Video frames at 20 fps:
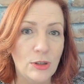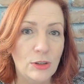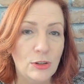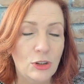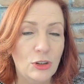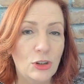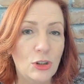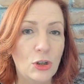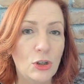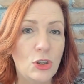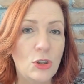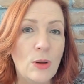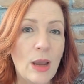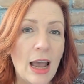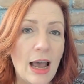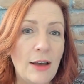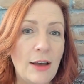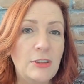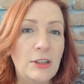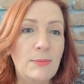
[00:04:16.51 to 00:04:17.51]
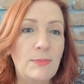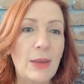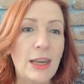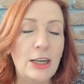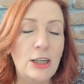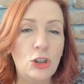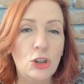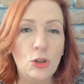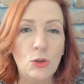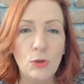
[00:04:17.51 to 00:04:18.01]
So you have to
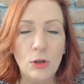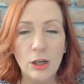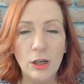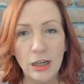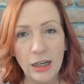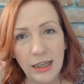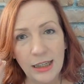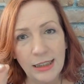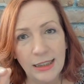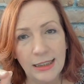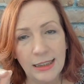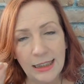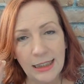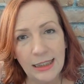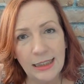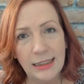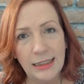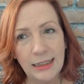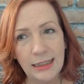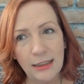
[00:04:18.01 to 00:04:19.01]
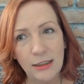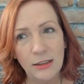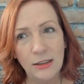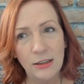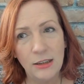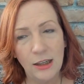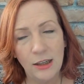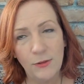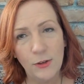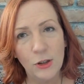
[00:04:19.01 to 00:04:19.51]
make sure is
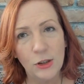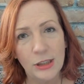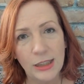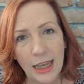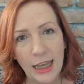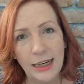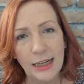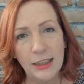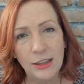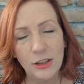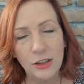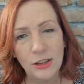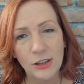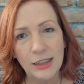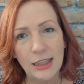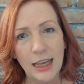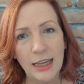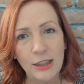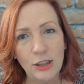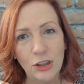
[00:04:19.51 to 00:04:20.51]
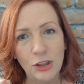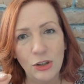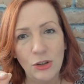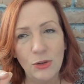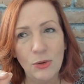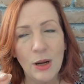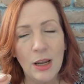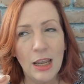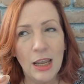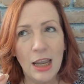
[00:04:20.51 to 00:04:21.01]
if your settings are set
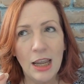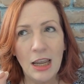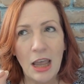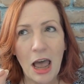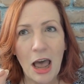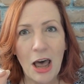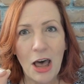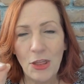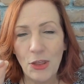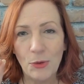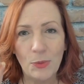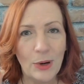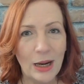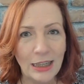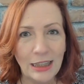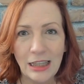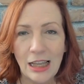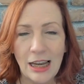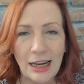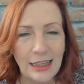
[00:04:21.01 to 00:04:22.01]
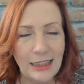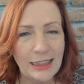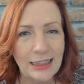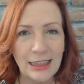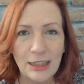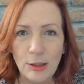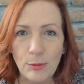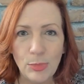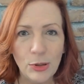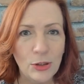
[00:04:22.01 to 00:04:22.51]
to the red lines
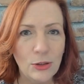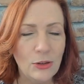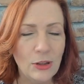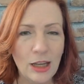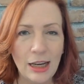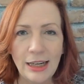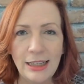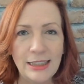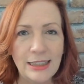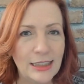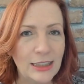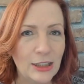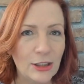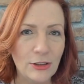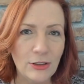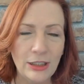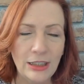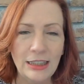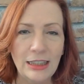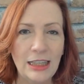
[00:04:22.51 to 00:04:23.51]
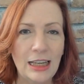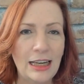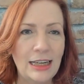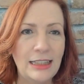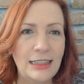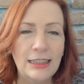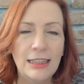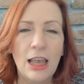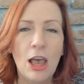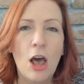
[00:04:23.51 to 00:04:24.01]
and the blue lines and the green
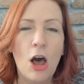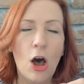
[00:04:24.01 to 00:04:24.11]
lines,